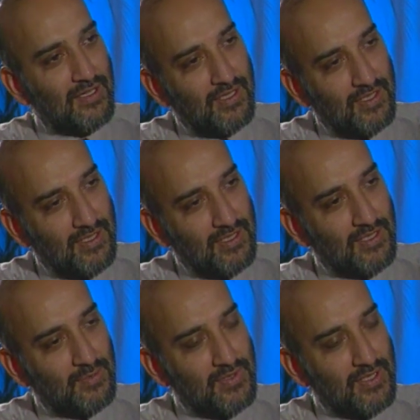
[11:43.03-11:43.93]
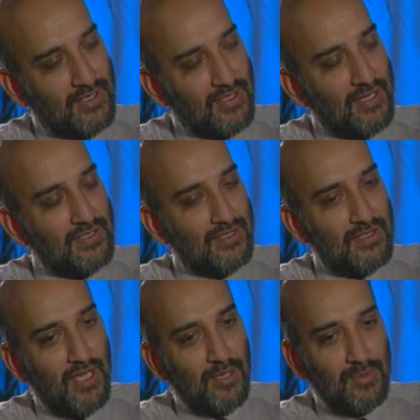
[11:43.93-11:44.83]
uh, it, it, was an exciting
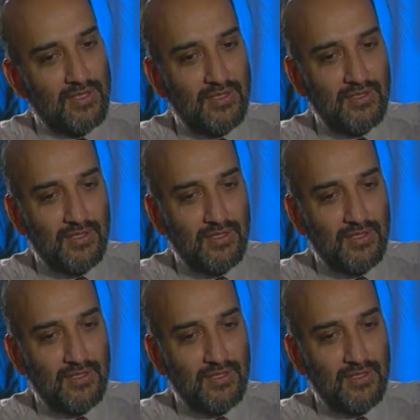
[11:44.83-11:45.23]
time and it,